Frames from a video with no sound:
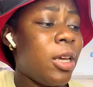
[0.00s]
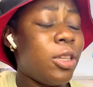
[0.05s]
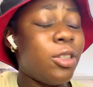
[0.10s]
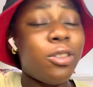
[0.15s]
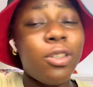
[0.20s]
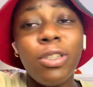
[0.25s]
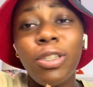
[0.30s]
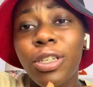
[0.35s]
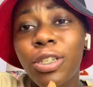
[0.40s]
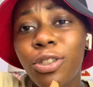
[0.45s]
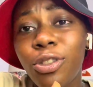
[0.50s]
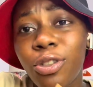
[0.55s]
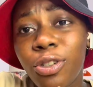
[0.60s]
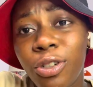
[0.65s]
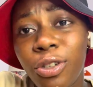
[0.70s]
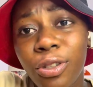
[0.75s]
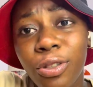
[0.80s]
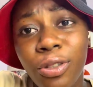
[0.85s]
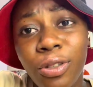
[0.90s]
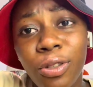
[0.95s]
just enjoy
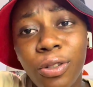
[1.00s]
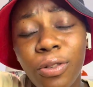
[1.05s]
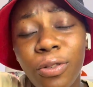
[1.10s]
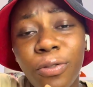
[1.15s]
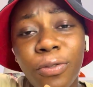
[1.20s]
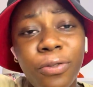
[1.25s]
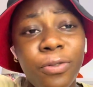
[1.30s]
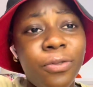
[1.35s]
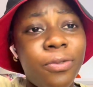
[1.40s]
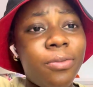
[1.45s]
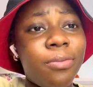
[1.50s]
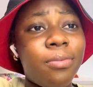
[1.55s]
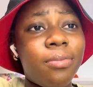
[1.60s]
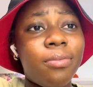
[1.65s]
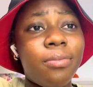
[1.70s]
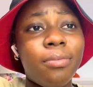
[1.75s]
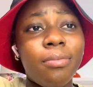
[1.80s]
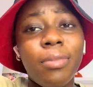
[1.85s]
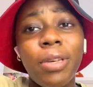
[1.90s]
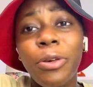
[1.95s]
yourself
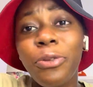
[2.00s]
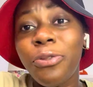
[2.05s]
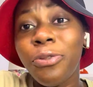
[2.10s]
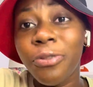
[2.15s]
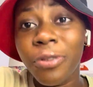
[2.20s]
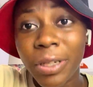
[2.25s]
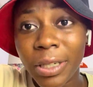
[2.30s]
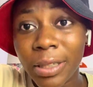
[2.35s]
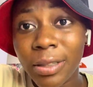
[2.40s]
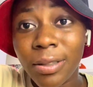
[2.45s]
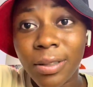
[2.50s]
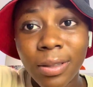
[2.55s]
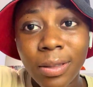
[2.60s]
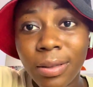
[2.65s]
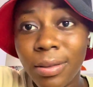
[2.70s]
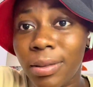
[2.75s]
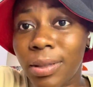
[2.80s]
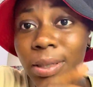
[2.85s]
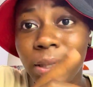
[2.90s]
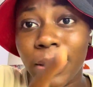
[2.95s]
make friends
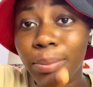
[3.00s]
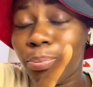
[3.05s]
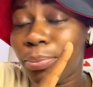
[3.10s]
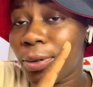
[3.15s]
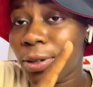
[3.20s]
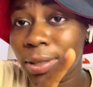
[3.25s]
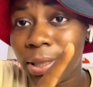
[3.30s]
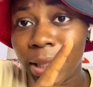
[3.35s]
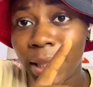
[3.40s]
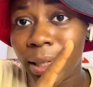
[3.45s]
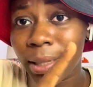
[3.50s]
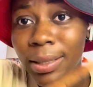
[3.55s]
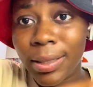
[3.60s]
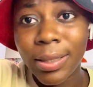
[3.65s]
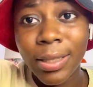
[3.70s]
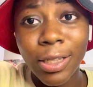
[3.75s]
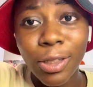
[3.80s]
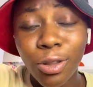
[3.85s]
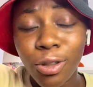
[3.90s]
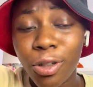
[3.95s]
it's
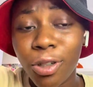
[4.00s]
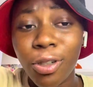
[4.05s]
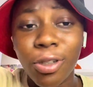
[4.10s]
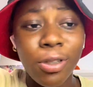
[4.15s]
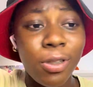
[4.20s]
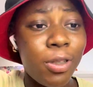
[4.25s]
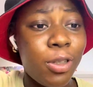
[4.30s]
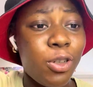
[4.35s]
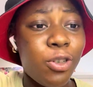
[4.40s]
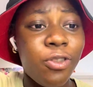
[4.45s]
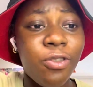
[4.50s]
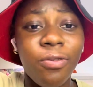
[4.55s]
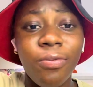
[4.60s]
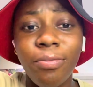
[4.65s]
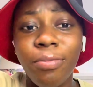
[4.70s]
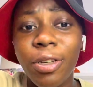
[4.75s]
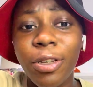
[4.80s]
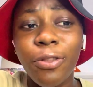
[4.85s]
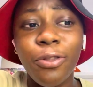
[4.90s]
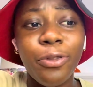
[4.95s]
important enjoy yourself
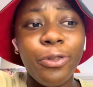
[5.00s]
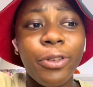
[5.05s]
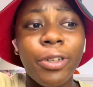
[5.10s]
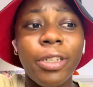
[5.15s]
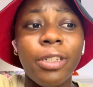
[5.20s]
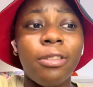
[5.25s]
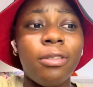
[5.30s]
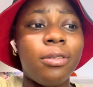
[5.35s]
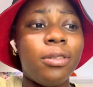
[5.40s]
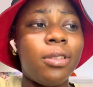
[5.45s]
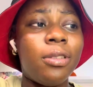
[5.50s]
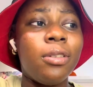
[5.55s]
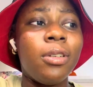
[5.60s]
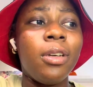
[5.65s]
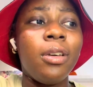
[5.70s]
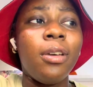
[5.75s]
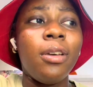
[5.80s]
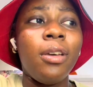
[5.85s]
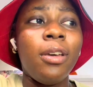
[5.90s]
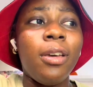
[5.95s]
make friends
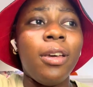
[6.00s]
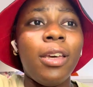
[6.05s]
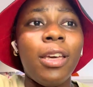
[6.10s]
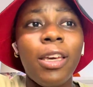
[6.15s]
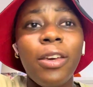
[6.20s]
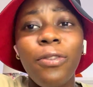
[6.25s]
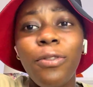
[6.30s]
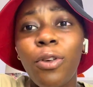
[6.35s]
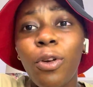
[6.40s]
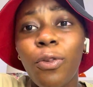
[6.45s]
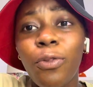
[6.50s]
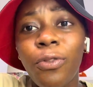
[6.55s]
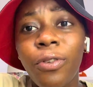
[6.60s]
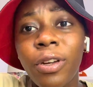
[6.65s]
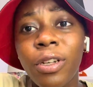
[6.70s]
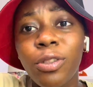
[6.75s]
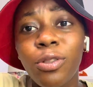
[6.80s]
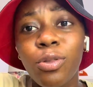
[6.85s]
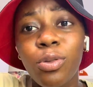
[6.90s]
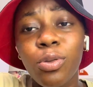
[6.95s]
if your
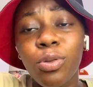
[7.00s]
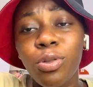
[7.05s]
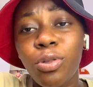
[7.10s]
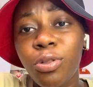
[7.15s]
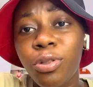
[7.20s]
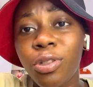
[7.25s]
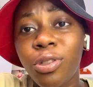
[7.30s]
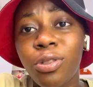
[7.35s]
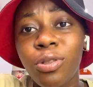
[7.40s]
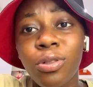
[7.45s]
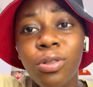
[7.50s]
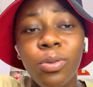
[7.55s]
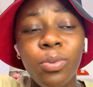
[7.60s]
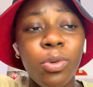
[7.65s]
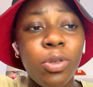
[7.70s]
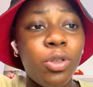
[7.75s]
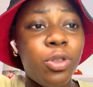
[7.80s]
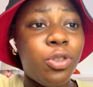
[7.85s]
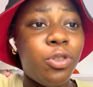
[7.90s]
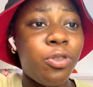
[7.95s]
friends don't treat you the
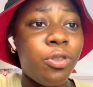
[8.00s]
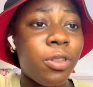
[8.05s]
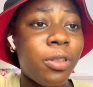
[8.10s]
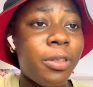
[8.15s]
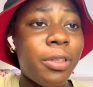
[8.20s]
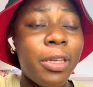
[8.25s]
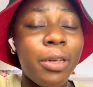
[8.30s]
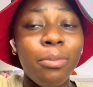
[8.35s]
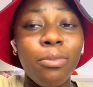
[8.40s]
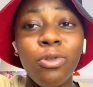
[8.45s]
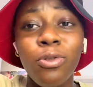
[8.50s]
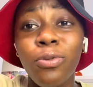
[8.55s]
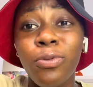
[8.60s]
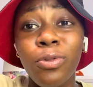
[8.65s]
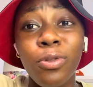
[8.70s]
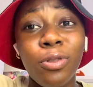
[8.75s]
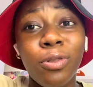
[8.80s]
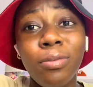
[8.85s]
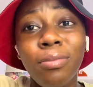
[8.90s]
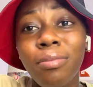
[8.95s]
way you treat them move
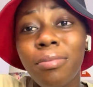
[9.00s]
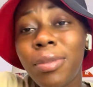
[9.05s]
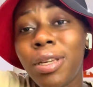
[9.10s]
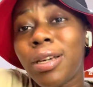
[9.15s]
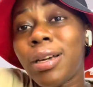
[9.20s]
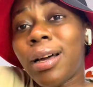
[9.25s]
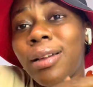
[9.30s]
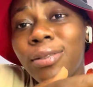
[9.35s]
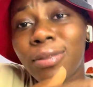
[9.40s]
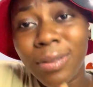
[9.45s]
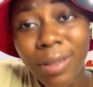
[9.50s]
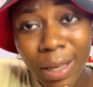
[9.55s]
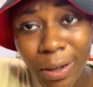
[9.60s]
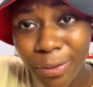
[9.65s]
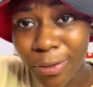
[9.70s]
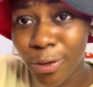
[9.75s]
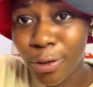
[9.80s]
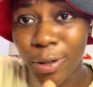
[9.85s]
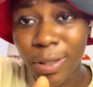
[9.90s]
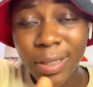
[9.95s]
on make another
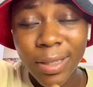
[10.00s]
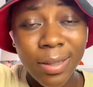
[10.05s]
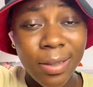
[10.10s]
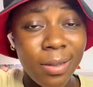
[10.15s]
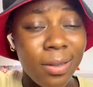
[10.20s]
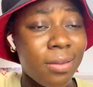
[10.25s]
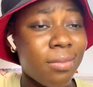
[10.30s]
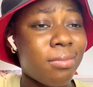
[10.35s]
friend